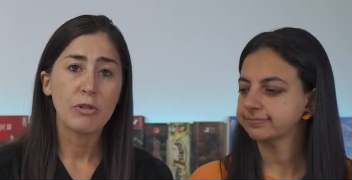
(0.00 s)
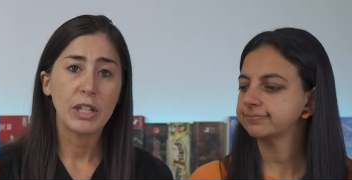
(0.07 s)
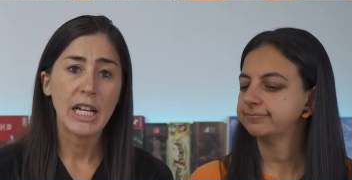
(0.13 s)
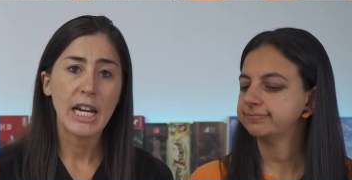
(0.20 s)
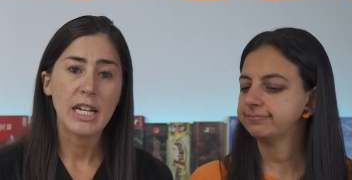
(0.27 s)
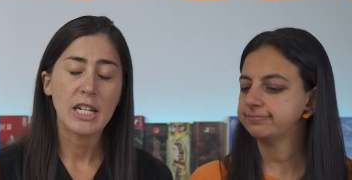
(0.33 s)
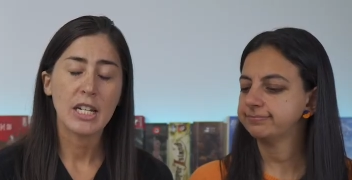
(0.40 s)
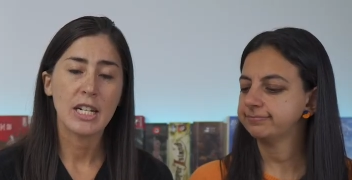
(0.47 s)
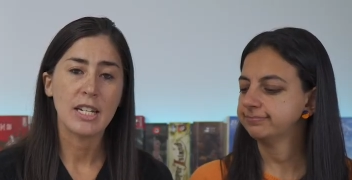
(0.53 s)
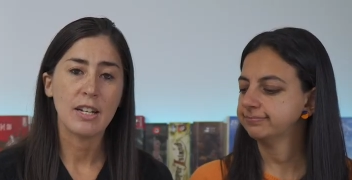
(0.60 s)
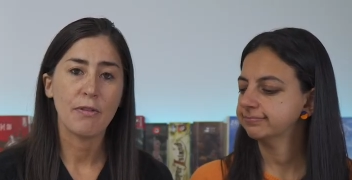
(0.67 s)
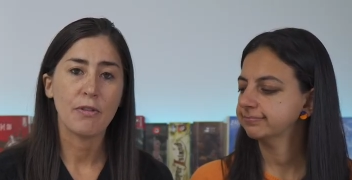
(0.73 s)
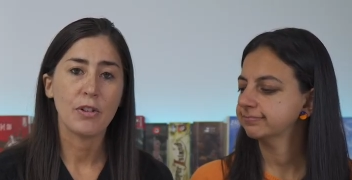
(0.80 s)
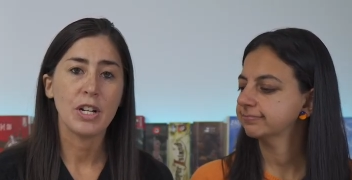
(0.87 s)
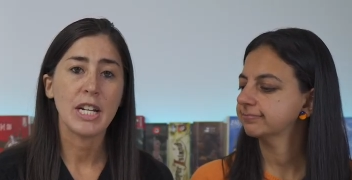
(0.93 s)
Speaker 1: relate to
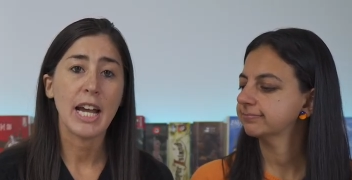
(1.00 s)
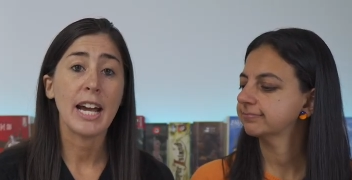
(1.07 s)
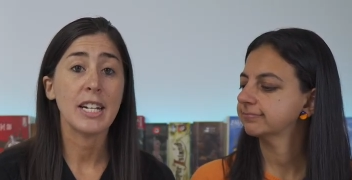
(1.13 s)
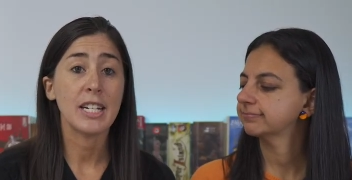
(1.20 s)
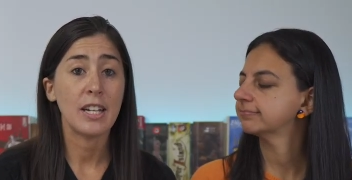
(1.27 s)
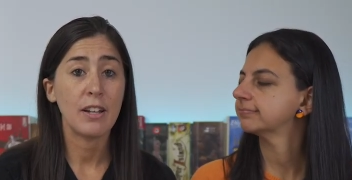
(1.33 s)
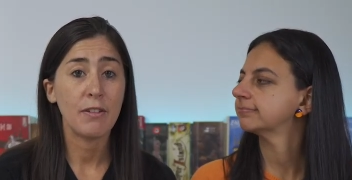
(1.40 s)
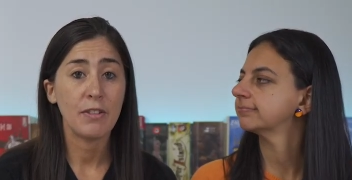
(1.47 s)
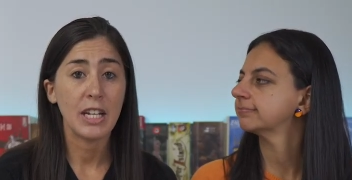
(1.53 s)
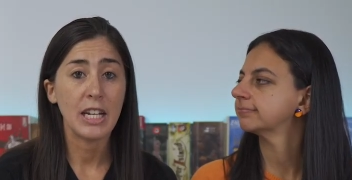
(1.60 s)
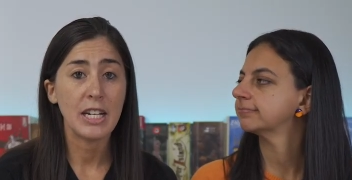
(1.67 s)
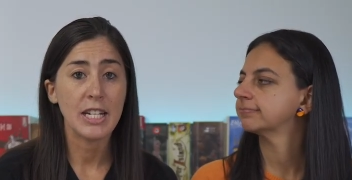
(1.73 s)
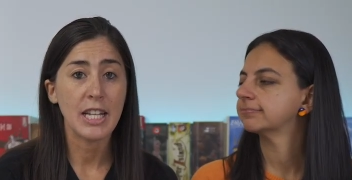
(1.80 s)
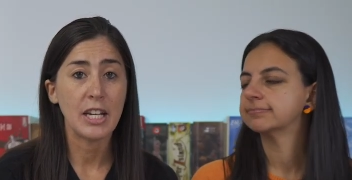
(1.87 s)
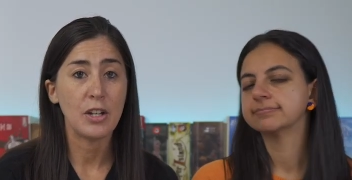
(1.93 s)
different
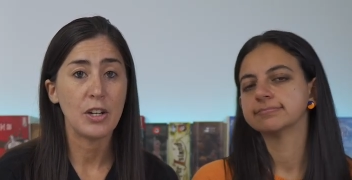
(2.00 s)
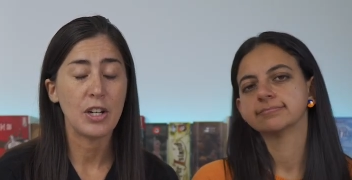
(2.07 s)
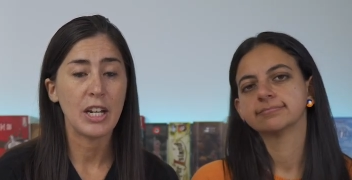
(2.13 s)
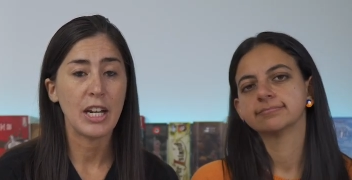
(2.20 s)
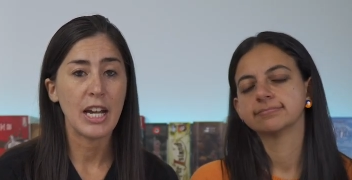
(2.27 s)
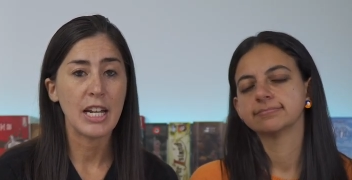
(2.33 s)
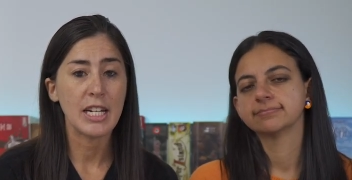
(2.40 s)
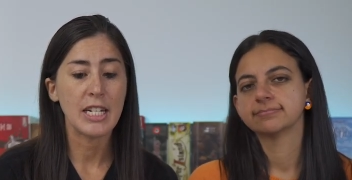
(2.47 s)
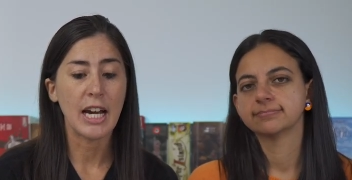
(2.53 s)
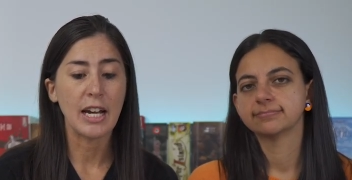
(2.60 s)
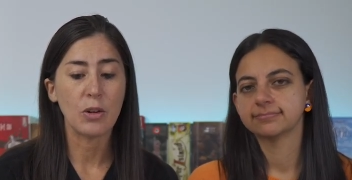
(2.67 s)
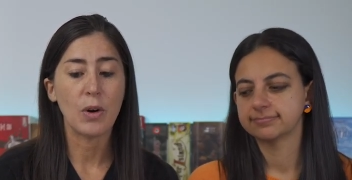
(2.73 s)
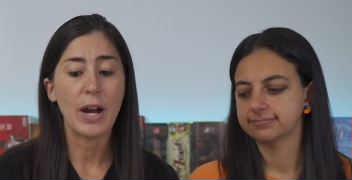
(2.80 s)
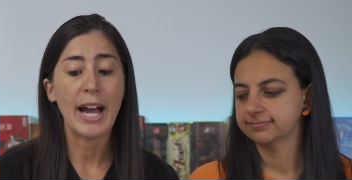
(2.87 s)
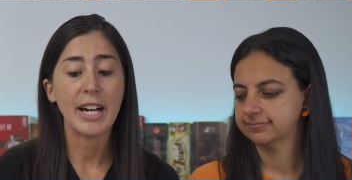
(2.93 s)
activities that you can get
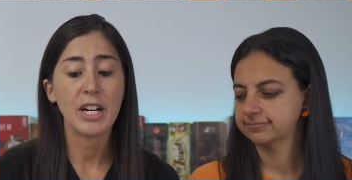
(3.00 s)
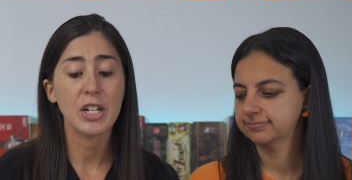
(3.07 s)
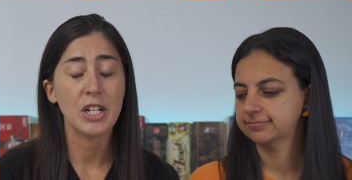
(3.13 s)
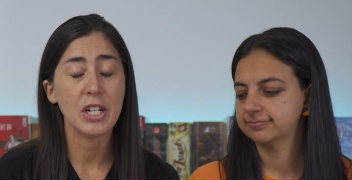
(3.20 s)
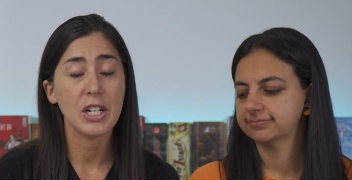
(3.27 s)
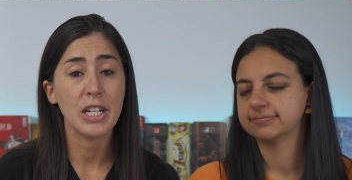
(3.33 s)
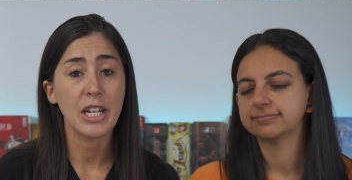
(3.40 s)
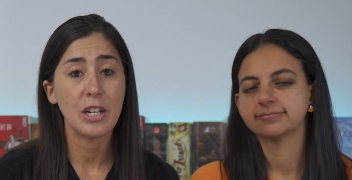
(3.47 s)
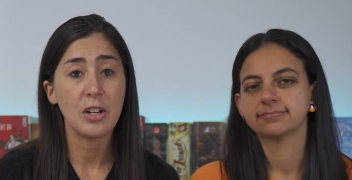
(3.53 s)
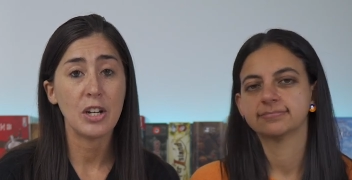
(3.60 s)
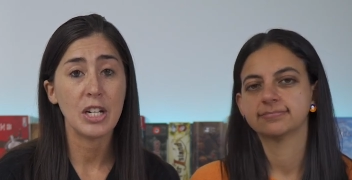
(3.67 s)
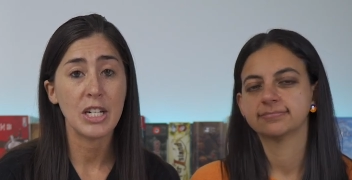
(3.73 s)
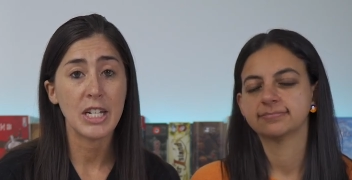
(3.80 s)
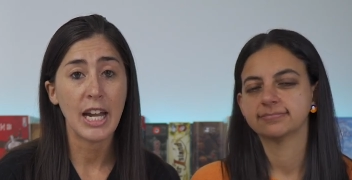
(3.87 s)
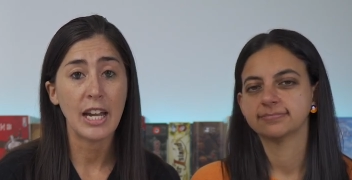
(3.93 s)
done or actions that you
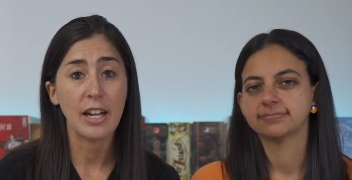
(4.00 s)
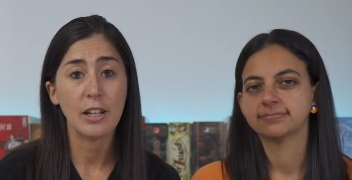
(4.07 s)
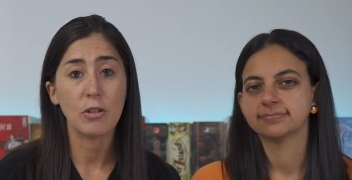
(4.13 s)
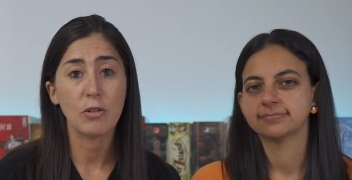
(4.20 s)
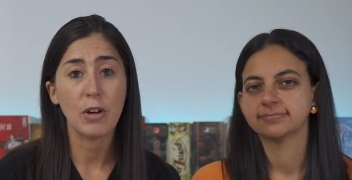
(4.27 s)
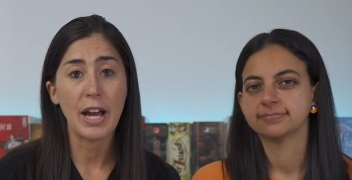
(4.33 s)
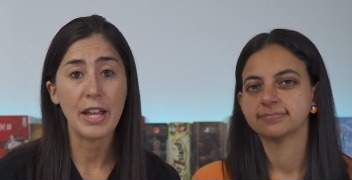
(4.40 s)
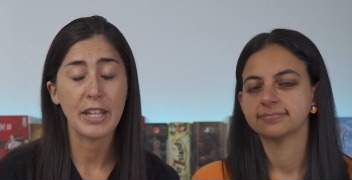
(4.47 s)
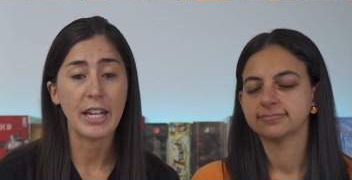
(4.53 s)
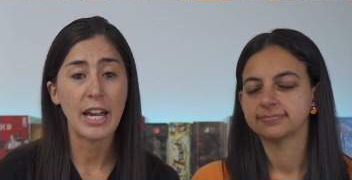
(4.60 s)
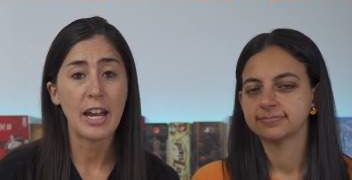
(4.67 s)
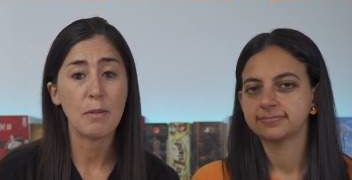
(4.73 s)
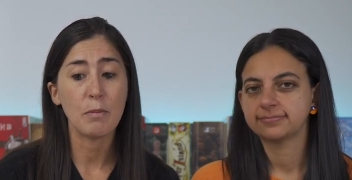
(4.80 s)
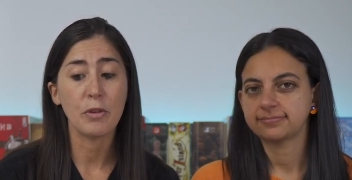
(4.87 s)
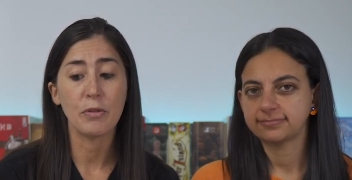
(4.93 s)
can take throughout the
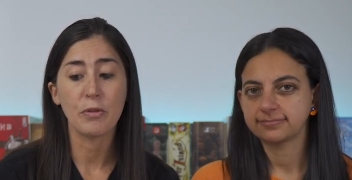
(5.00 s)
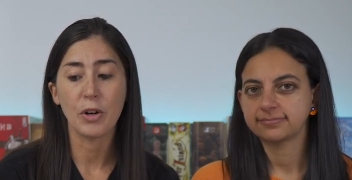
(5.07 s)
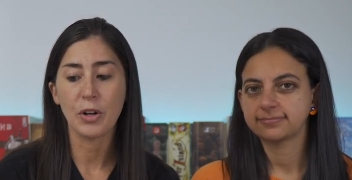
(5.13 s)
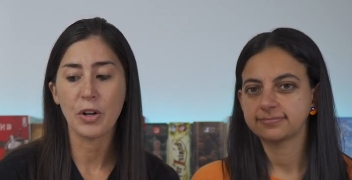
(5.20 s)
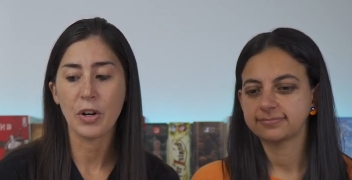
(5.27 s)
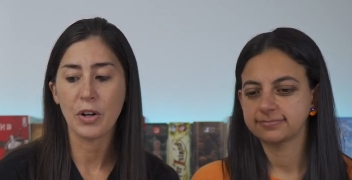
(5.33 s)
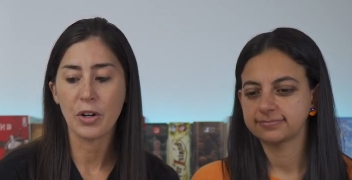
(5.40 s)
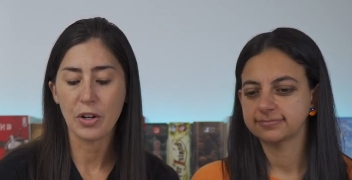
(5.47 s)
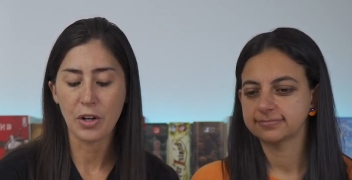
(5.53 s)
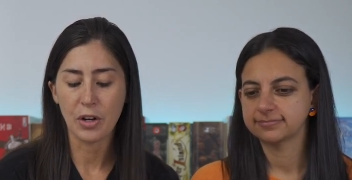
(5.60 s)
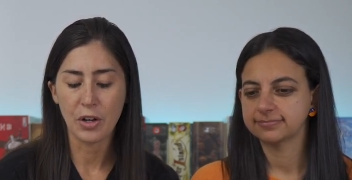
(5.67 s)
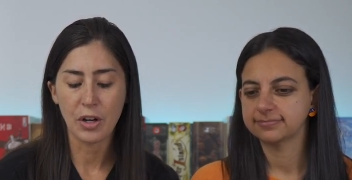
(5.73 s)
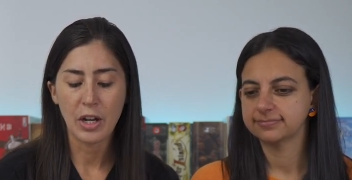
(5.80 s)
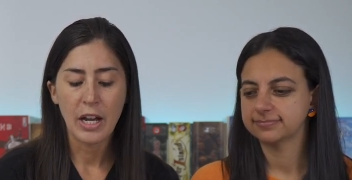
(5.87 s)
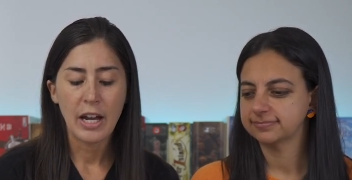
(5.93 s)
game of
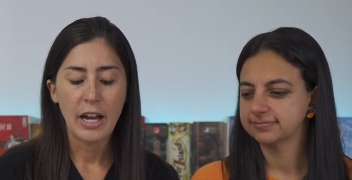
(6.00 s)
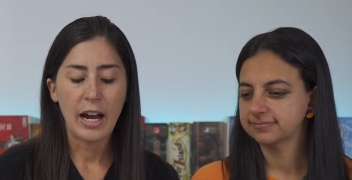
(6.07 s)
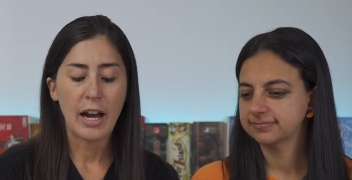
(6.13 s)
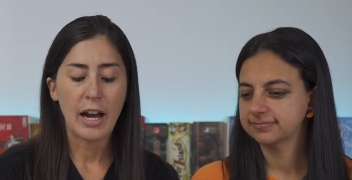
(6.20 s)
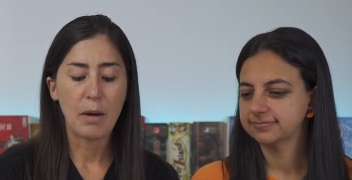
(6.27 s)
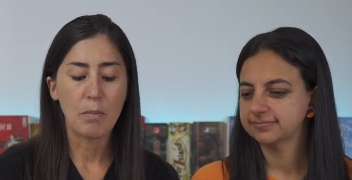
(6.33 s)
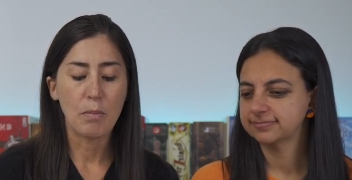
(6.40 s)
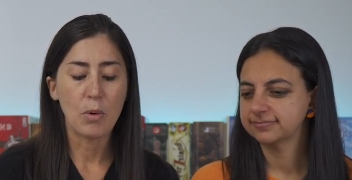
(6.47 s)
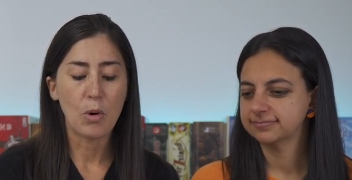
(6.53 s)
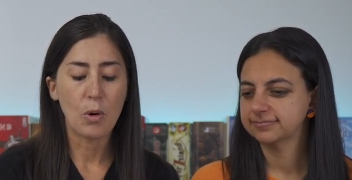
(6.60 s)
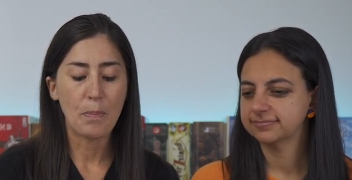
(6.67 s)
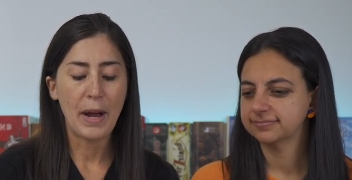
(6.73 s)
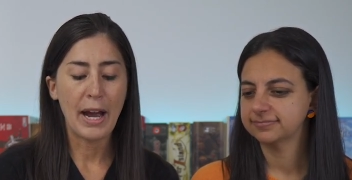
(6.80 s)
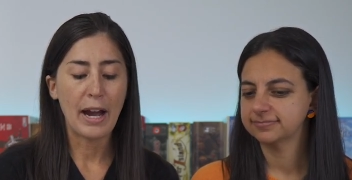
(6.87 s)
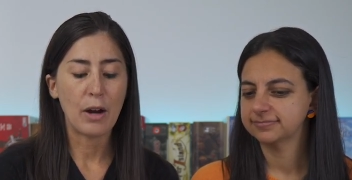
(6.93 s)
Rococo. Um,
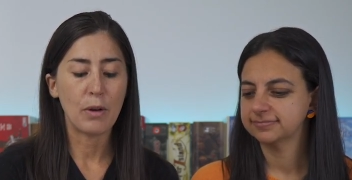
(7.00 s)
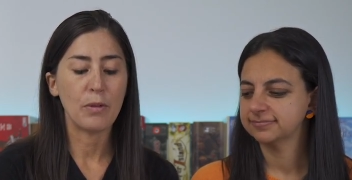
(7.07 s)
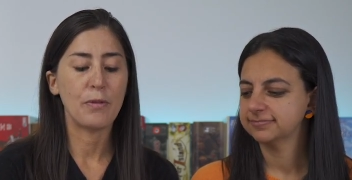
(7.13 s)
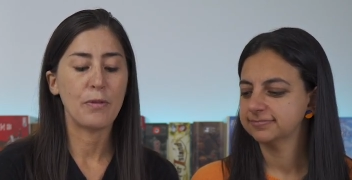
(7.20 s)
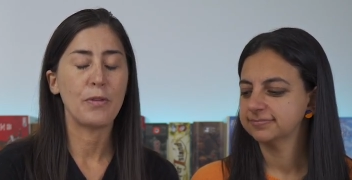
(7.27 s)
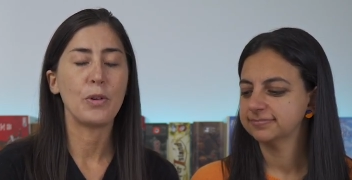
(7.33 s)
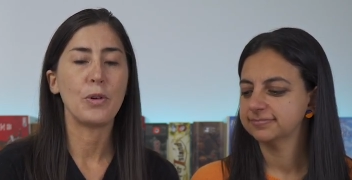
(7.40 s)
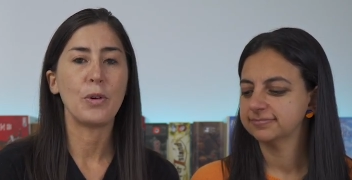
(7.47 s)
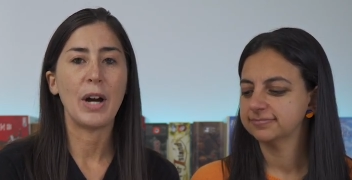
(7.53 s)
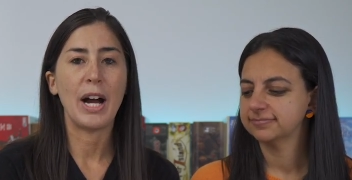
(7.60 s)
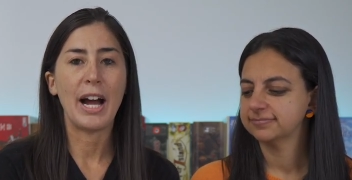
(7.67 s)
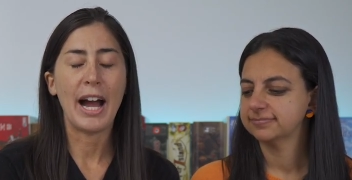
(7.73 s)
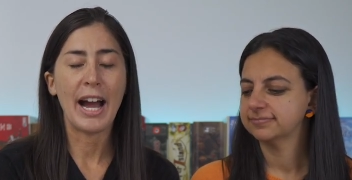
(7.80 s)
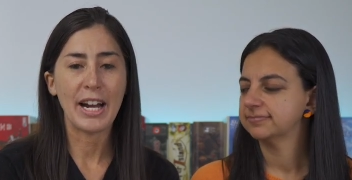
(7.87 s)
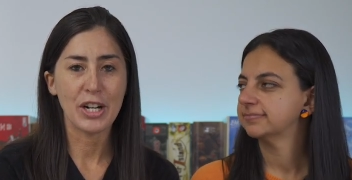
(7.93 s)
more powerful
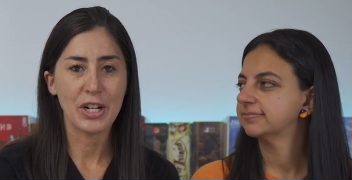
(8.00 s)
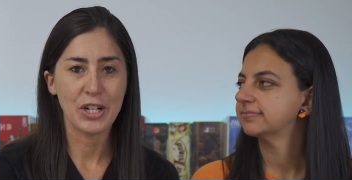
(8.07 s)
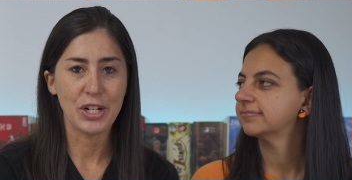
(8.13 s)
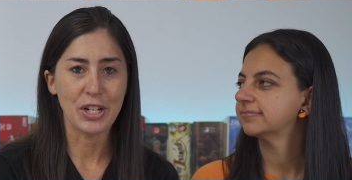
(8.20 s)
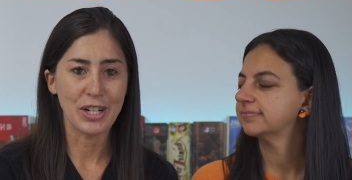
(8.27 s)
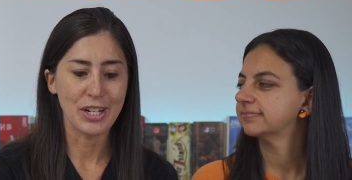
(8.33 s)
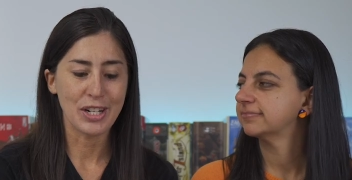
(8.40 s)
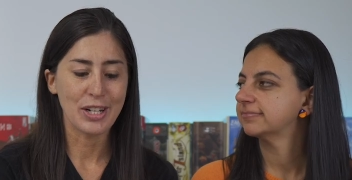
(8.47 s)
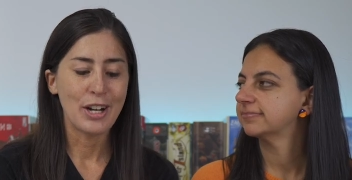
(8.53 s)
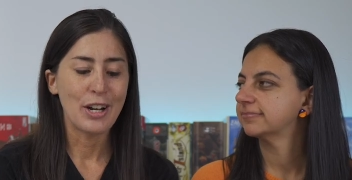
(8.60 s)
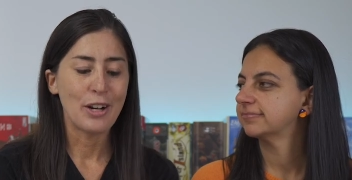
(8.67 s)
actions